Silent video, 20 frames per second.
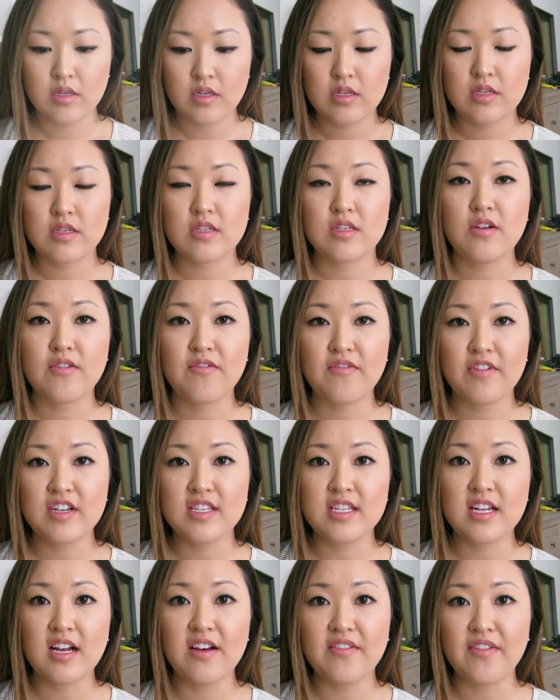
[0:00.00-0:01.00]
So
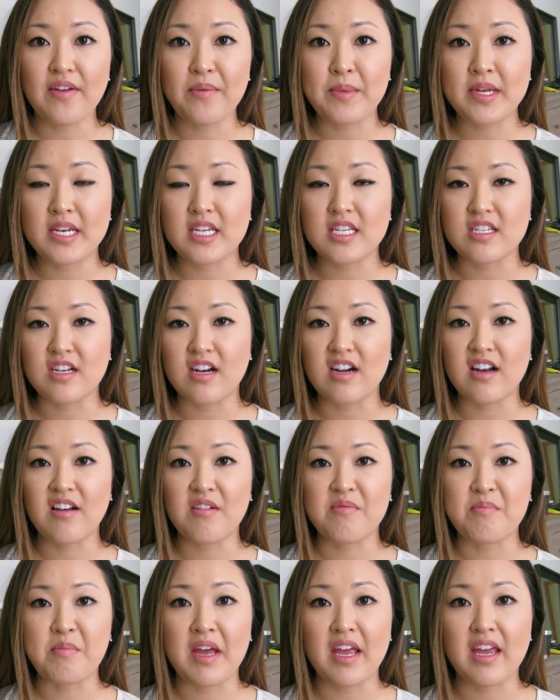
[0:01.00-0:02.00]
first off, I'm going to start
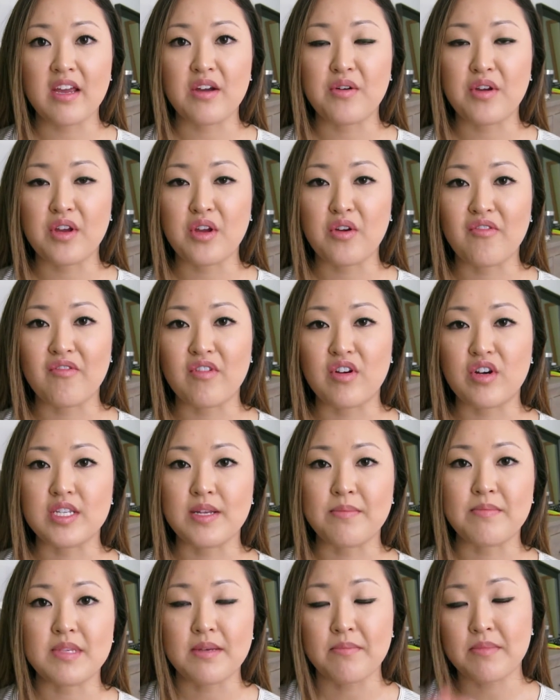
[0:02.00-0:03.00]
off by going over
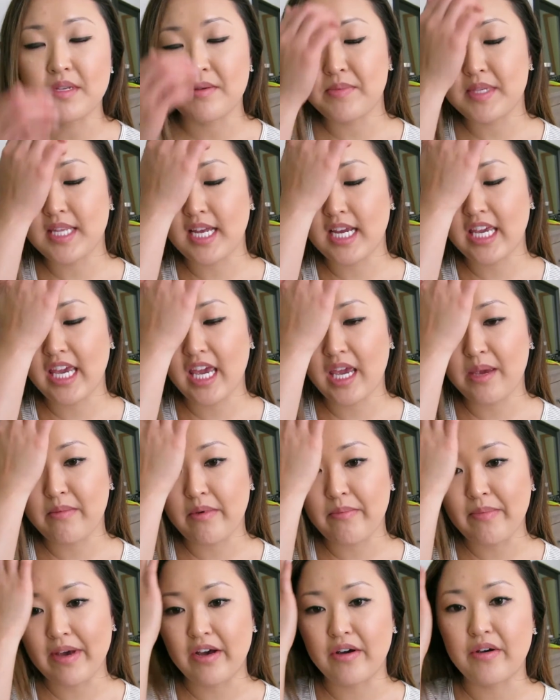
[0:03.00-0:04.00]
some symptoms that came
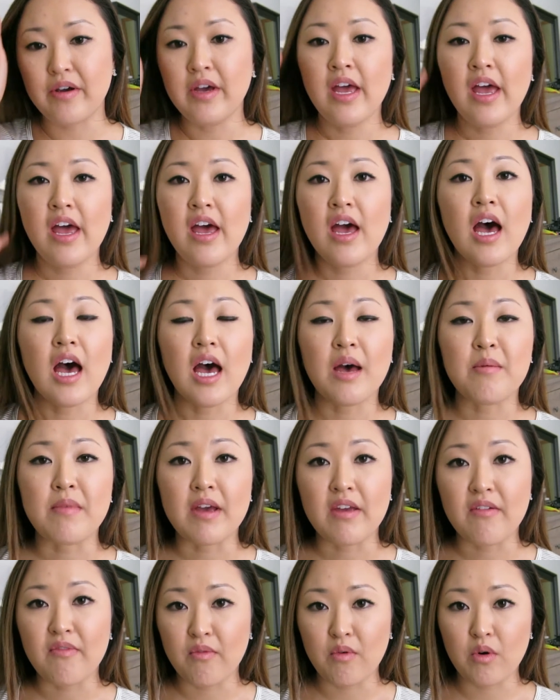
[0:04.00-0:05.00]
about at
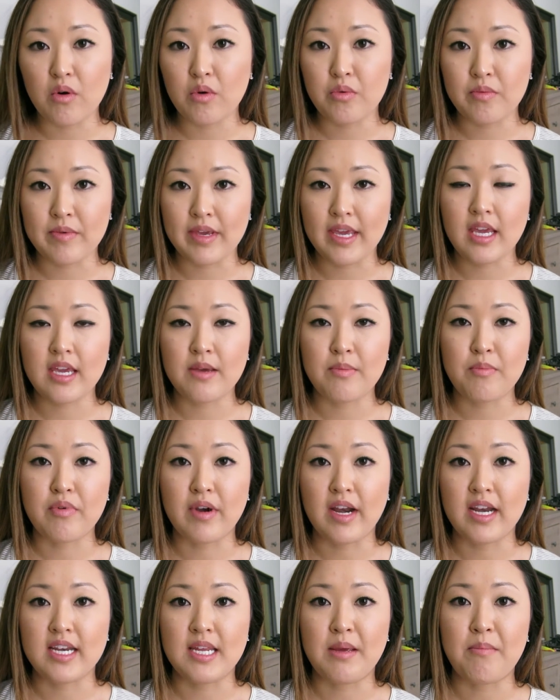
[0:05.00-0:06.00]
my 4-week
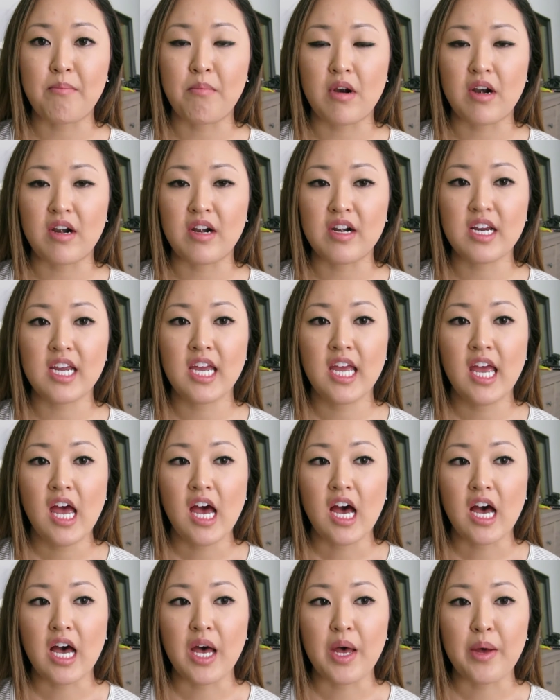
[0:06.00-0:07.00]
pregnant mark.
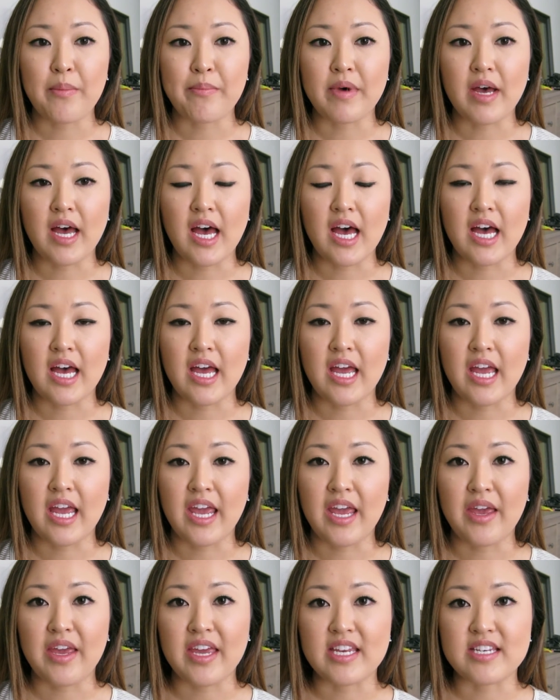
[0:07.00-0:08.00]

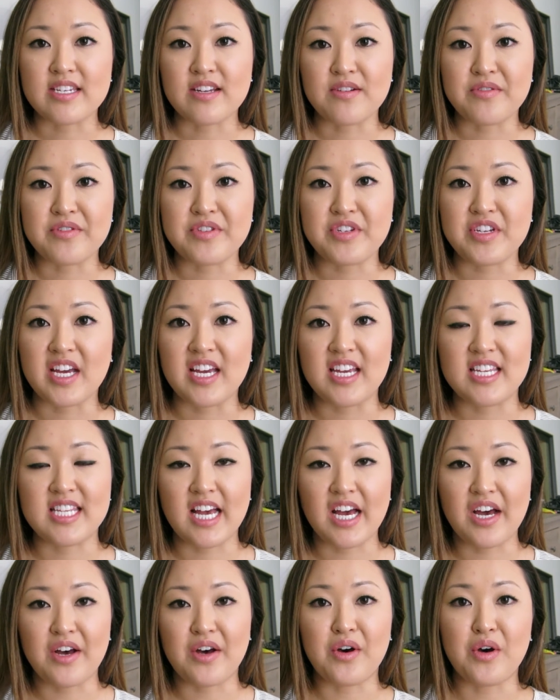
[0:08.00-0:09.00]
I told you guys
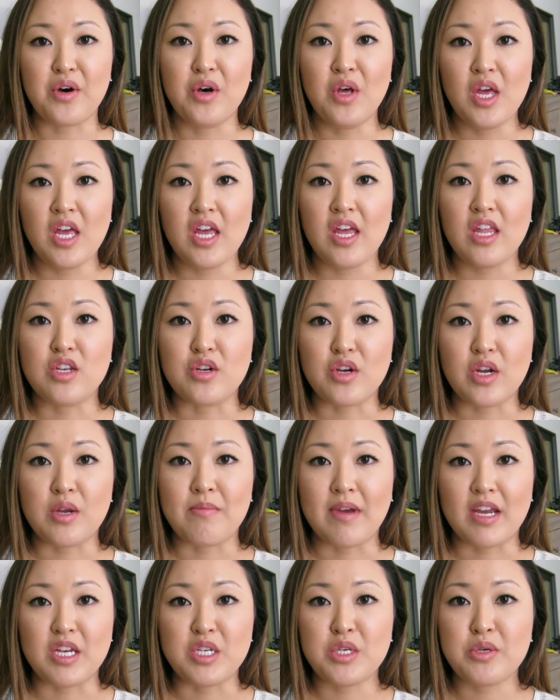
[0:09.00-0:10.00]
how during
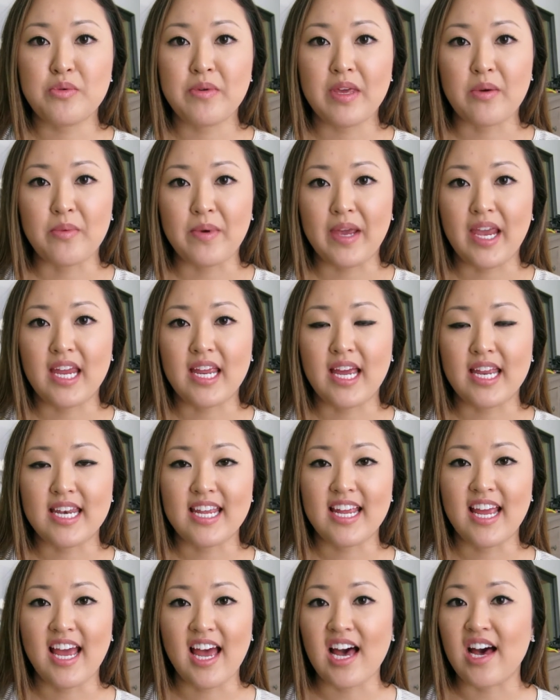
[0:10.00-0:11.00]
my 2-week wait, I
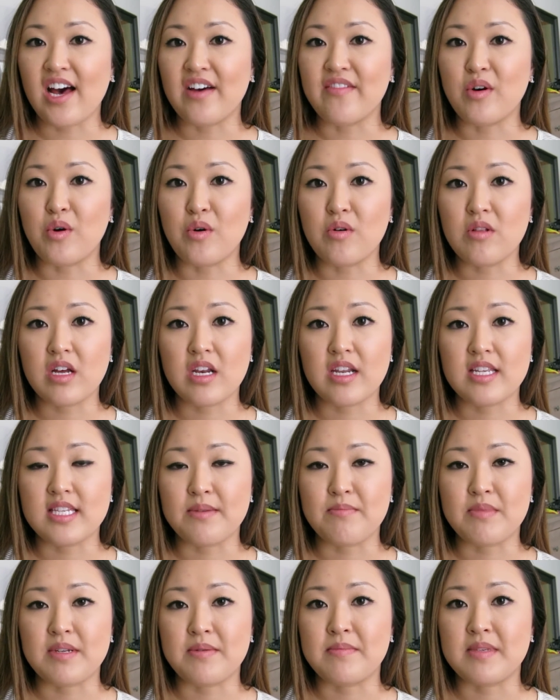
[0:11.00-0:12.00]
didn't have a whole lot of
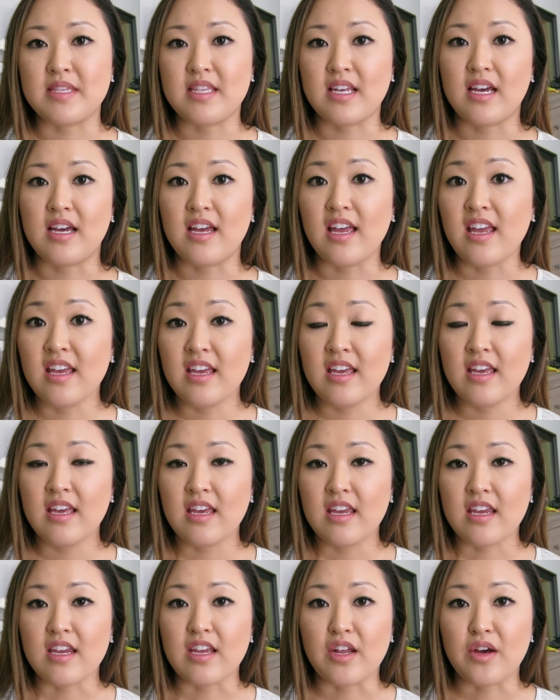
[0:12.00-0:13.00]
symptoms that,
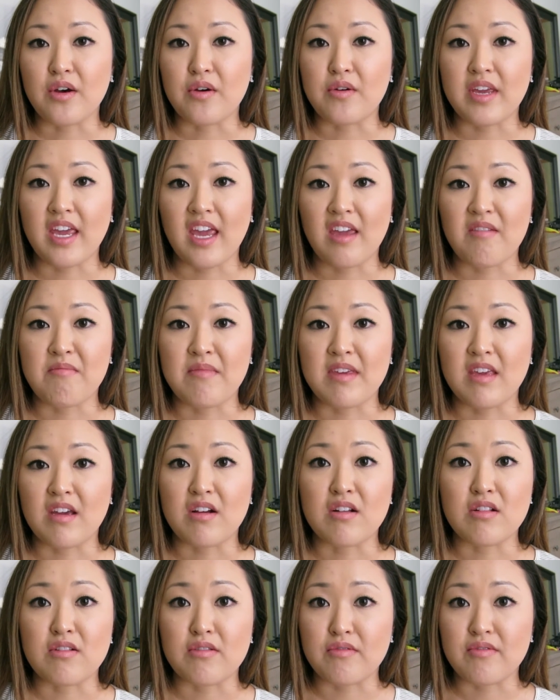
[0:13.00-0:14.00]
you know, gave me a
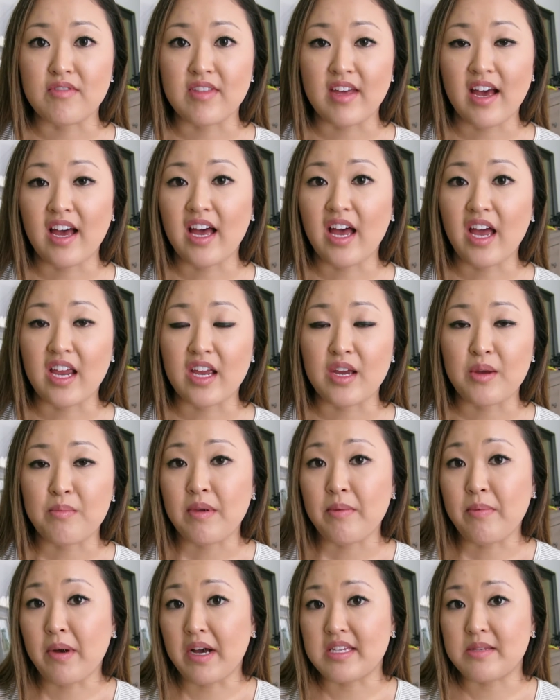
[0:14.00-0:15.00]
clue that I could
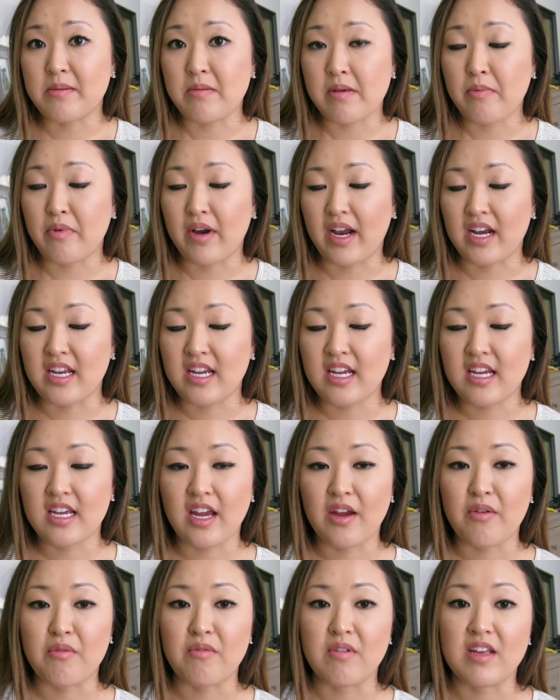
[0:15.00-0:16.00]
be possibly pregnant.
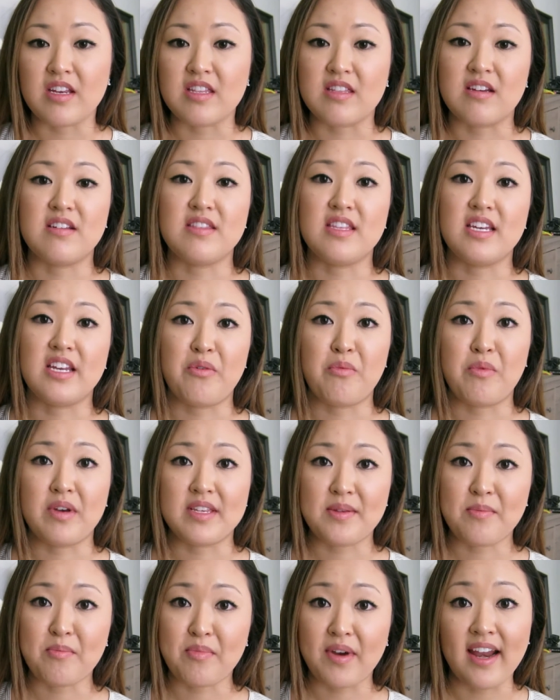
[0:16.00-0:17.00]
I really thought that I
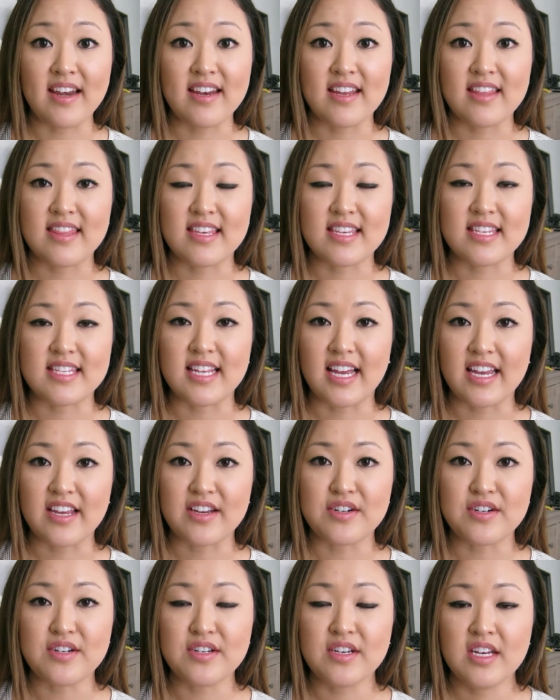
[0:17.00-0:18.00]
wasn't pregnant this
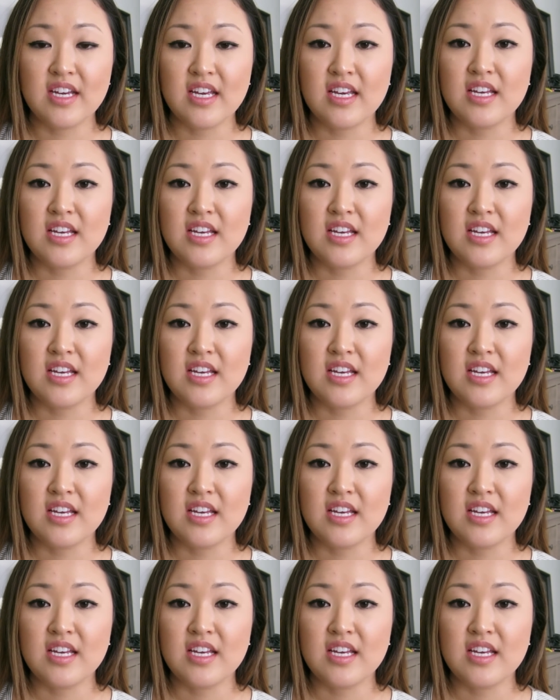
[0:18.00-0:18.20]
cycle.